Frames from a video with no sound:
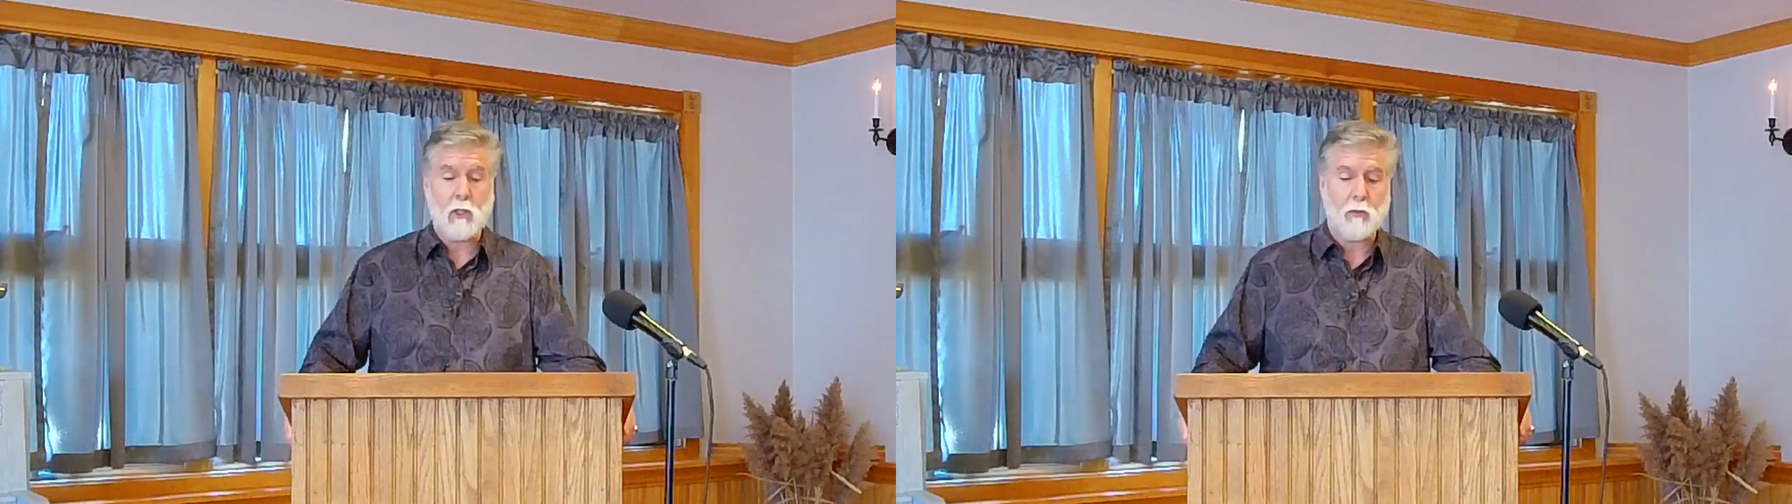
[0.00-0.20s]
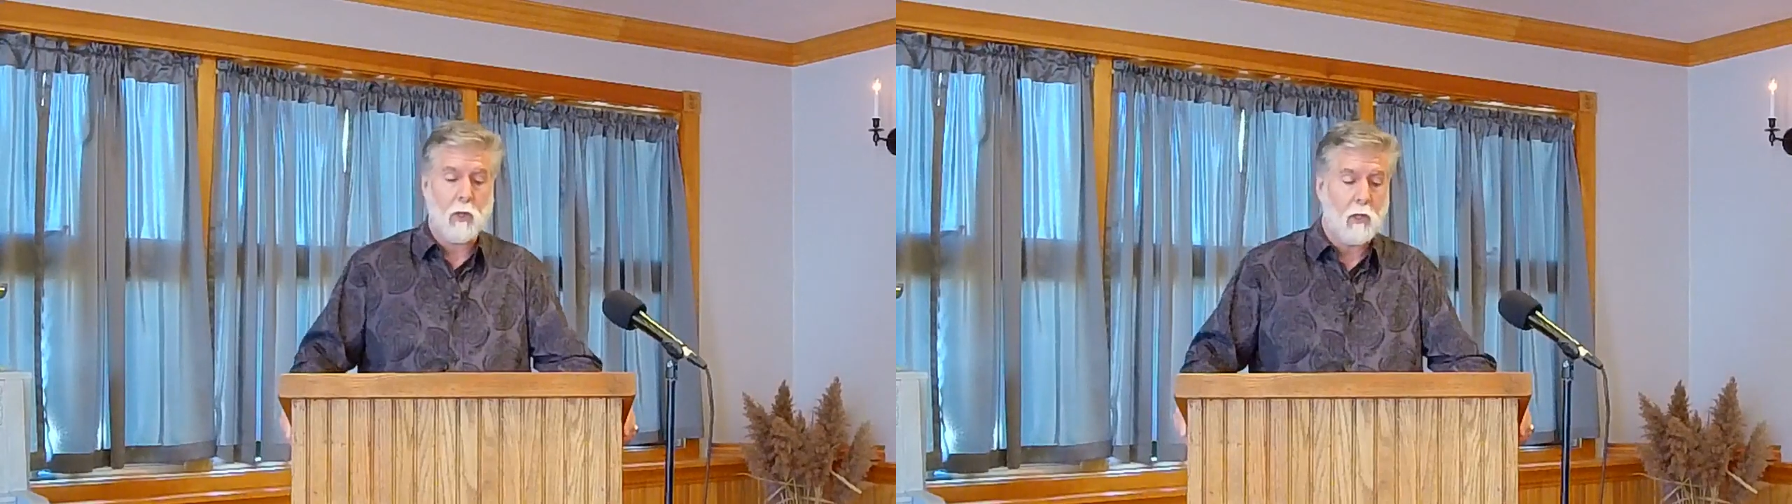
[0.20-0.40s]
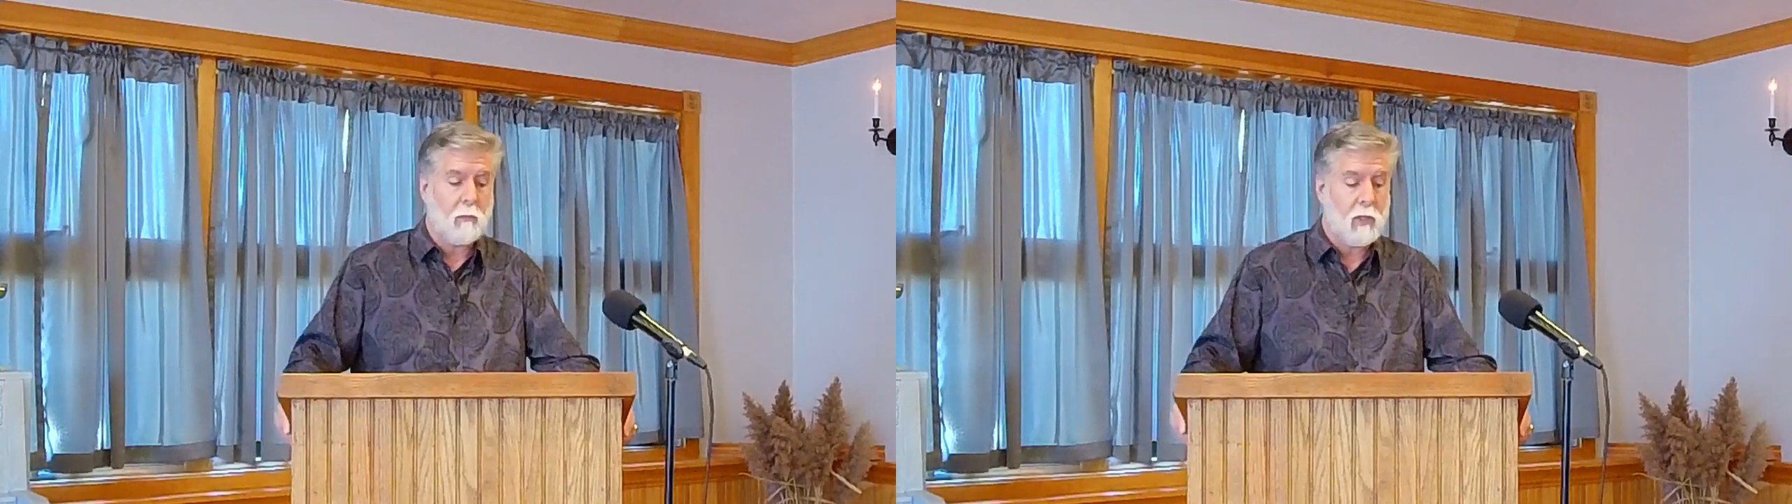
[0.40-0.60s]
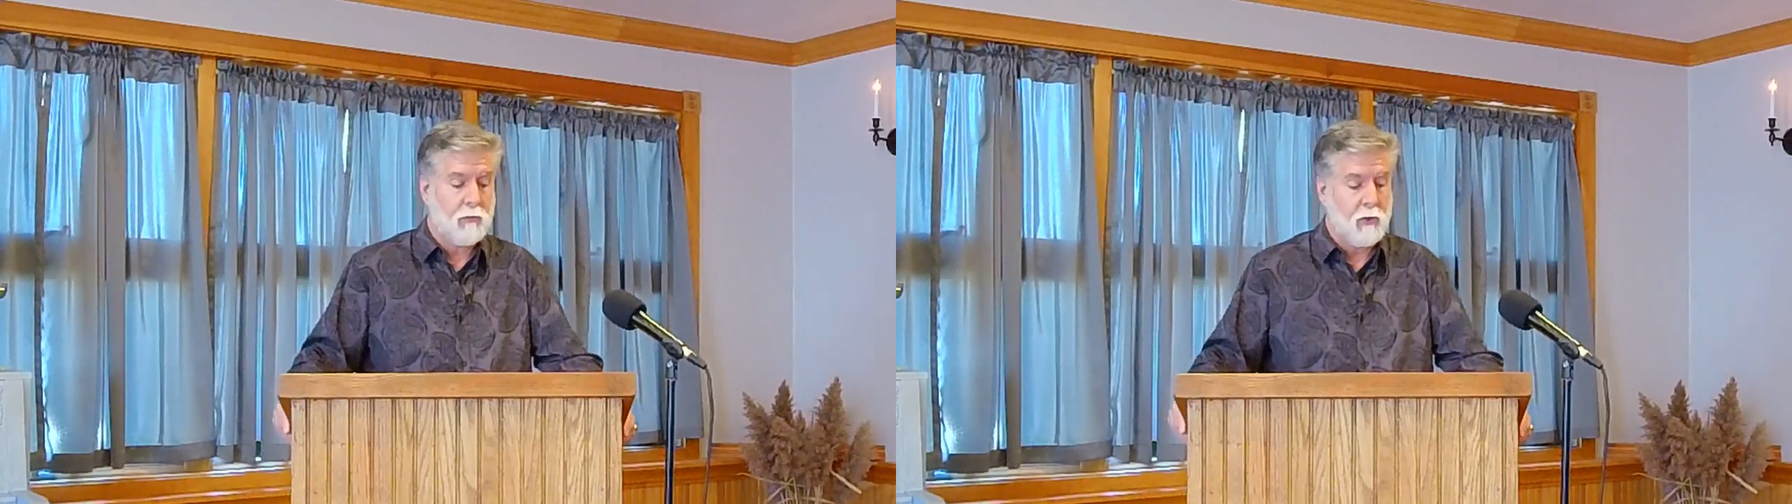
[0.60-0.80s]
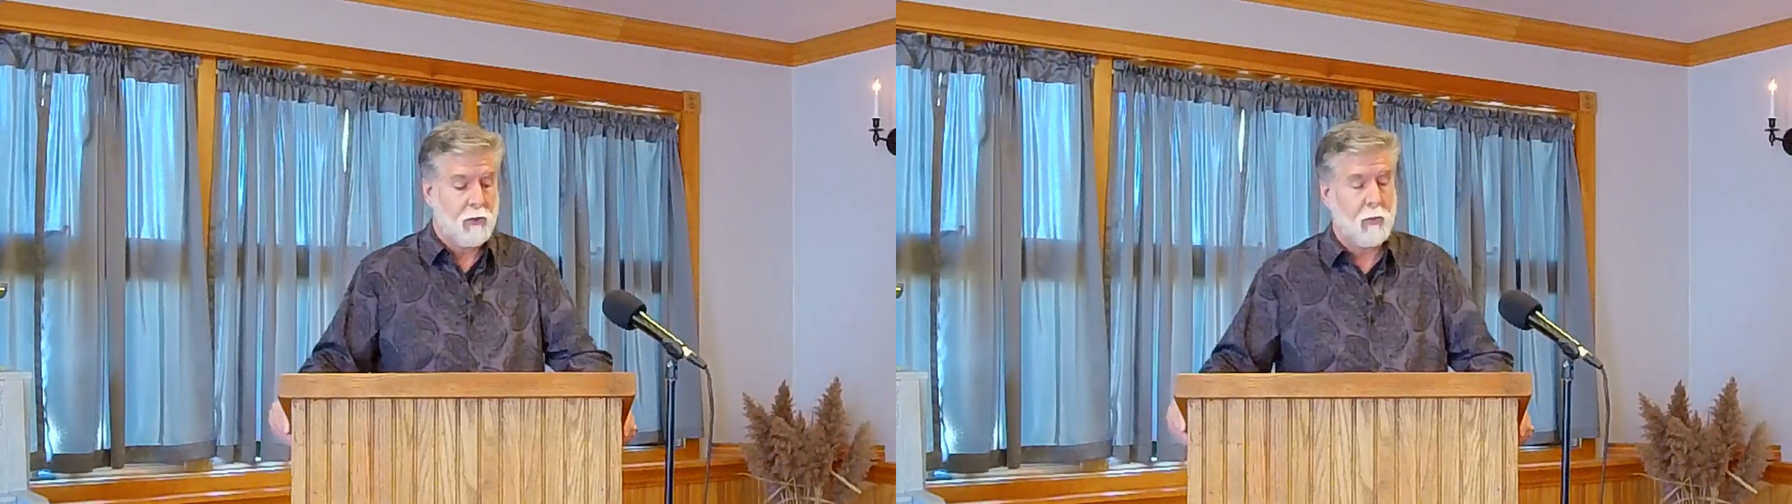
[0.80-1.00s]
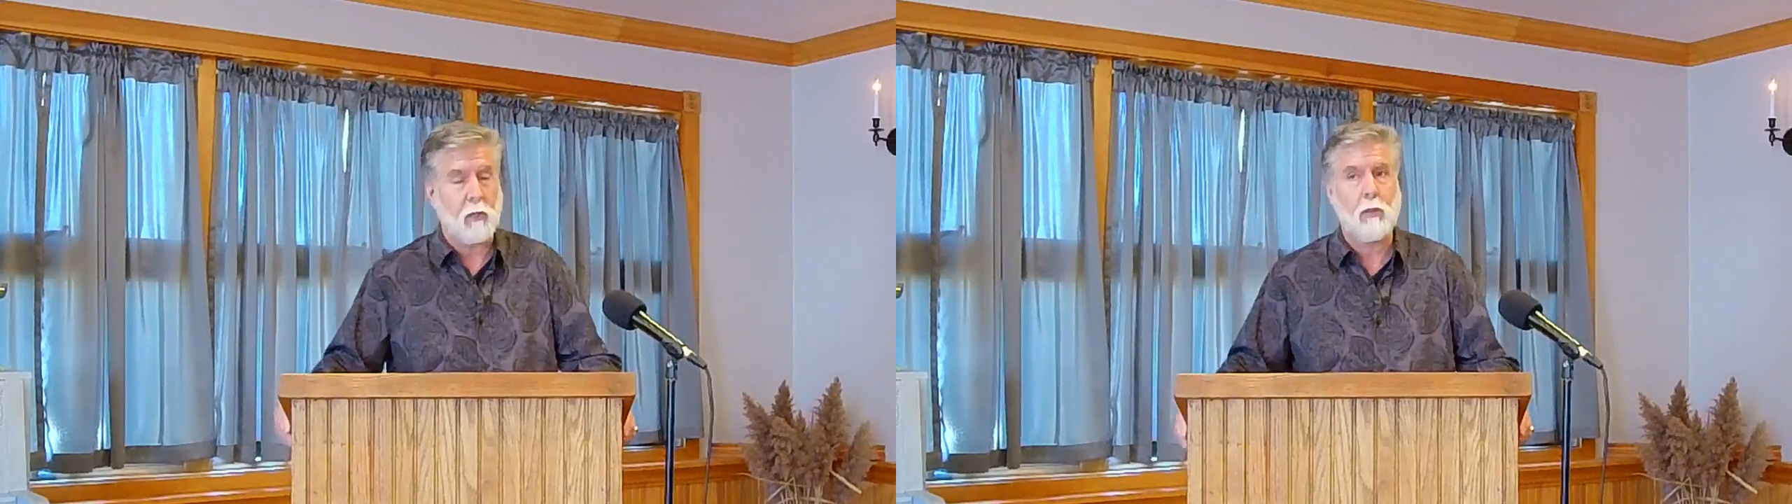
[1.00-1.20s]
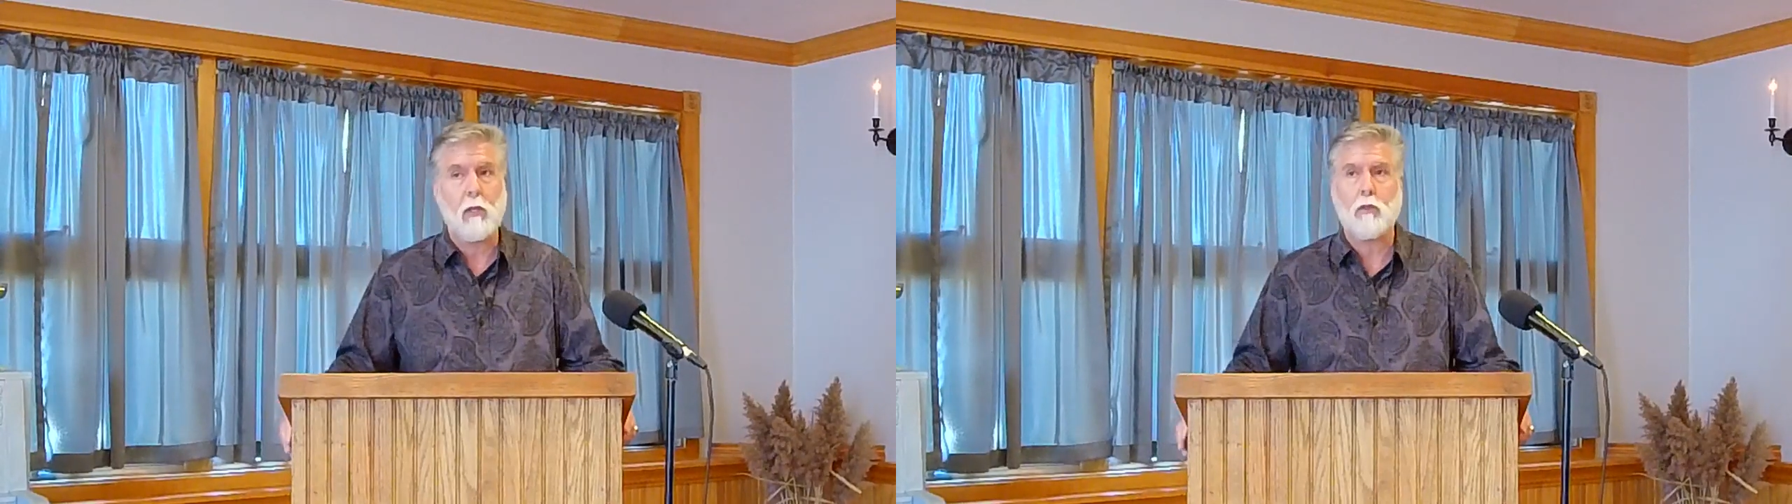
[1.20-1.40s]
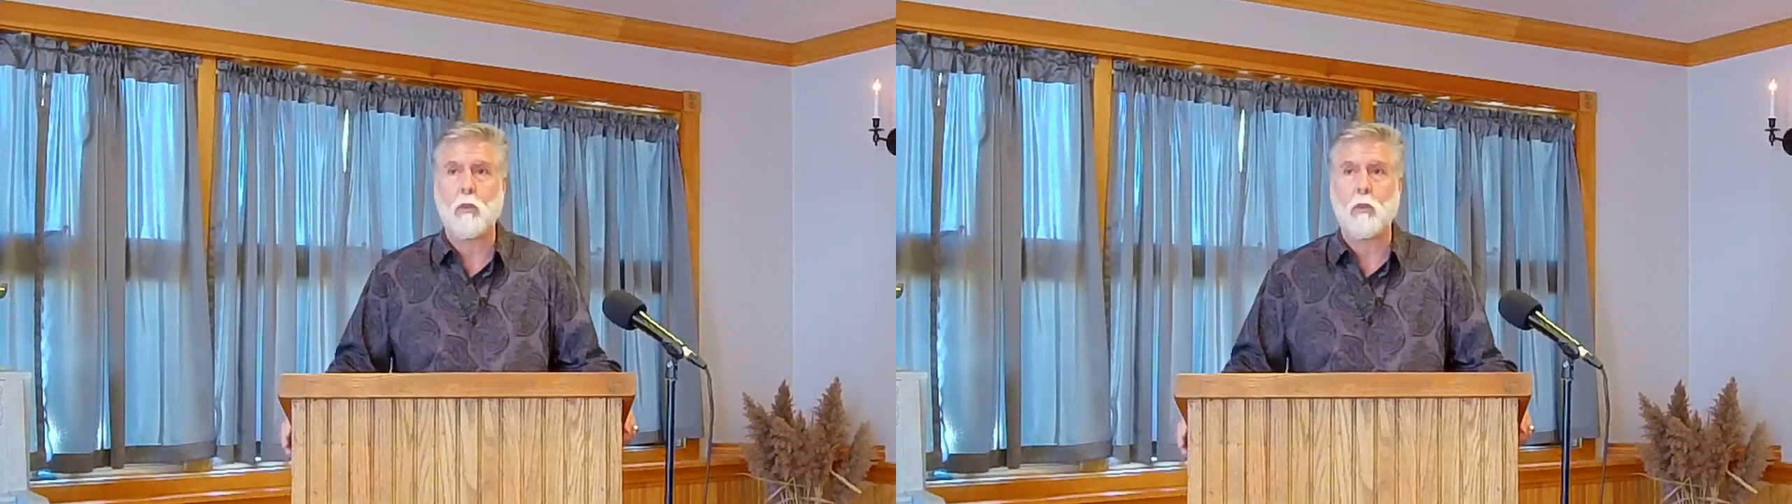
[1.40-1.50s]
If we're going to be as free as we can be in